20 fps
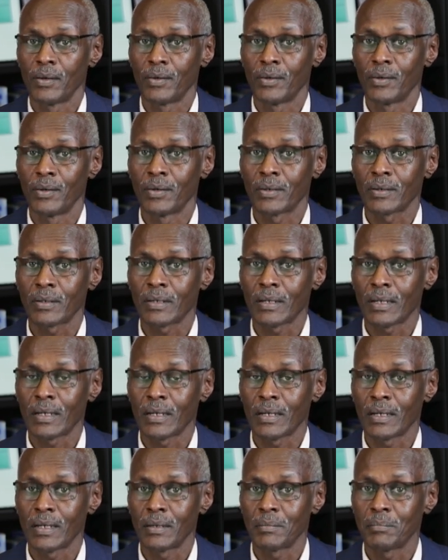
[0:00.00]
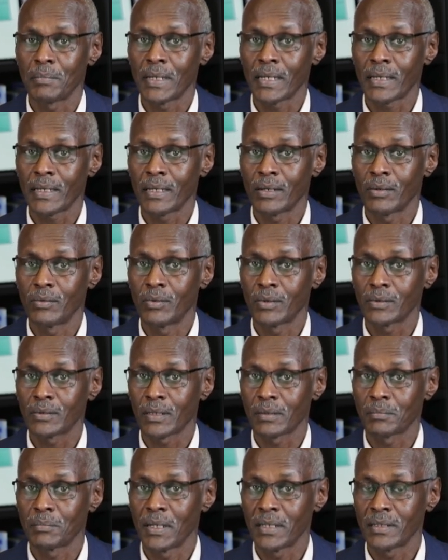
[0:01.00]
or making
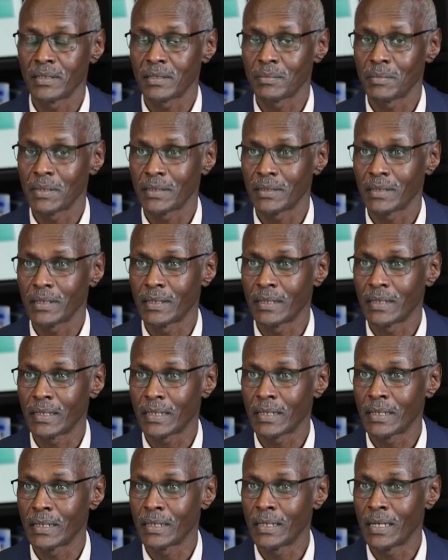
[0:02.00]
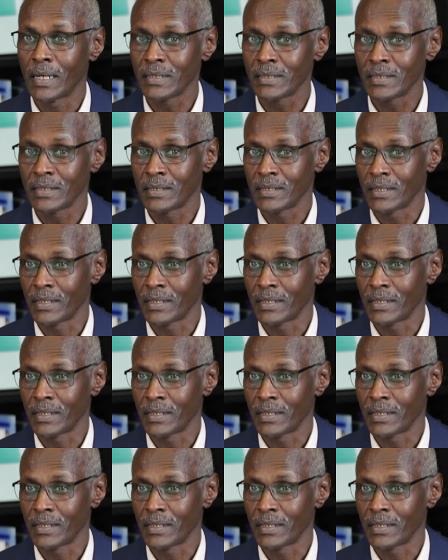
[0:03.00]
water management in Gash,